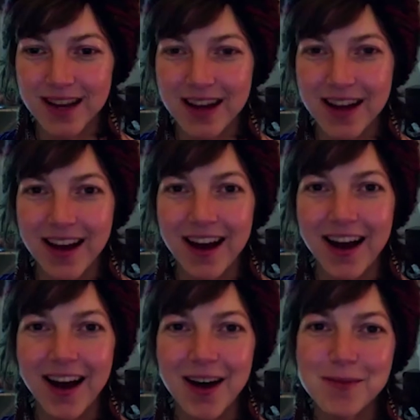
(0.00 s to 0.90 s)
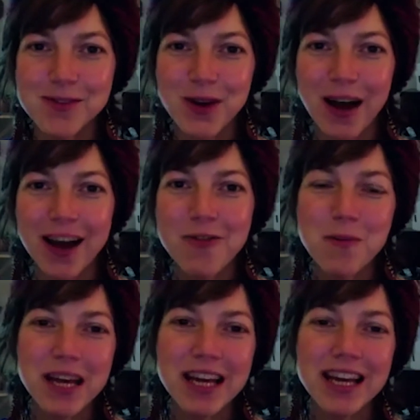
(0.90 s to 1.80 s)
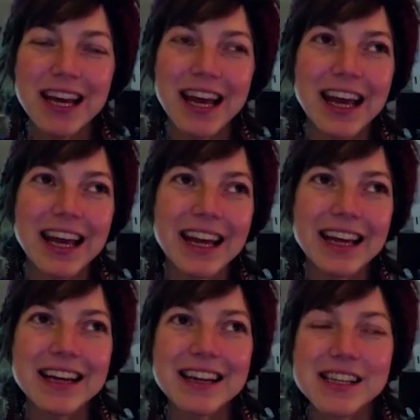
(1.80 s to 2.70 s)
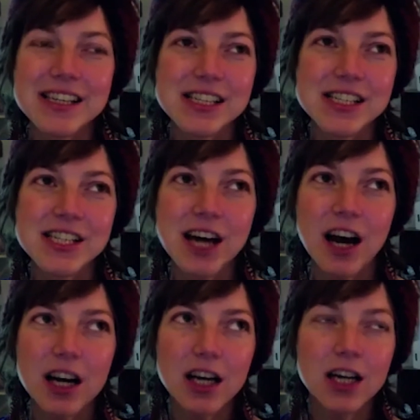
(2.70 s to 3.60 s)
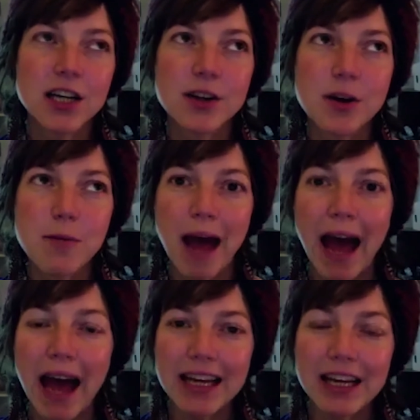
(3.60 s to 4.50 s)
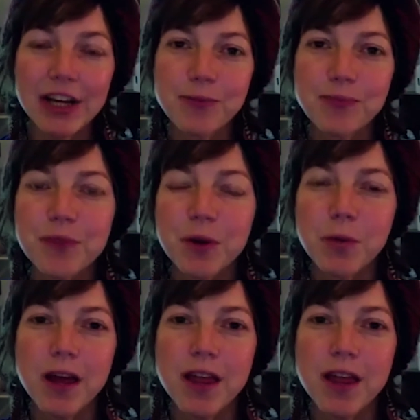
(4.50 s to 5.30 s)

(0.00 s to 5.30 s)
So I've been making a duck patty with,